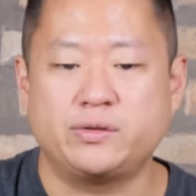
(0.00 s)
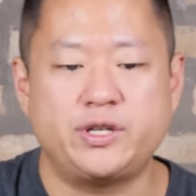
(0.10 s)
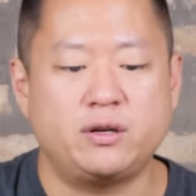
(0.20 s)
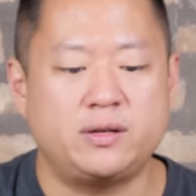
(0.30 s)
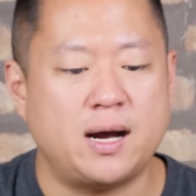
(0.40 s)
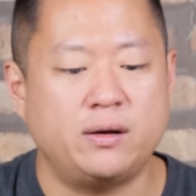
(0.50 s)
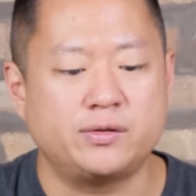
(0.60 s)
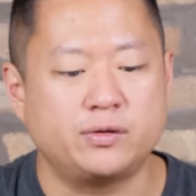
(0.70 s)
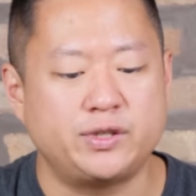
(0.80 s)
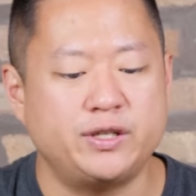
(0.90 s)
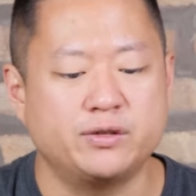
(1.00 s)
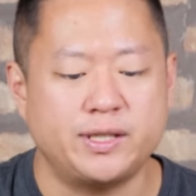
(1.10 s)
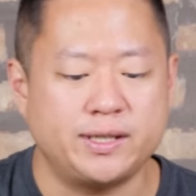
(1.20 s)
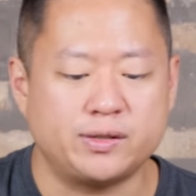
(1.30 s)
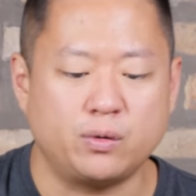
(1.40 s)
or Giordano's or Gino's
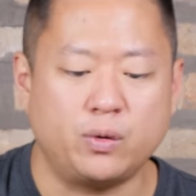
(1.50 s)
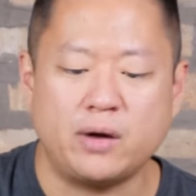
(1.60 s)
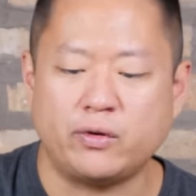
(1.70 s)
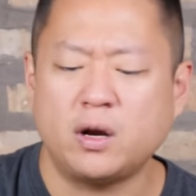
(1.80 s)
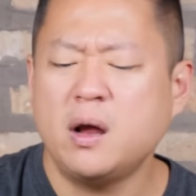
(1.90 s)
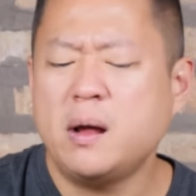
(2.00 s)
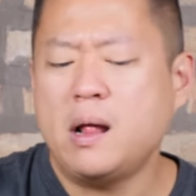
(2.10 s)
East or wherever.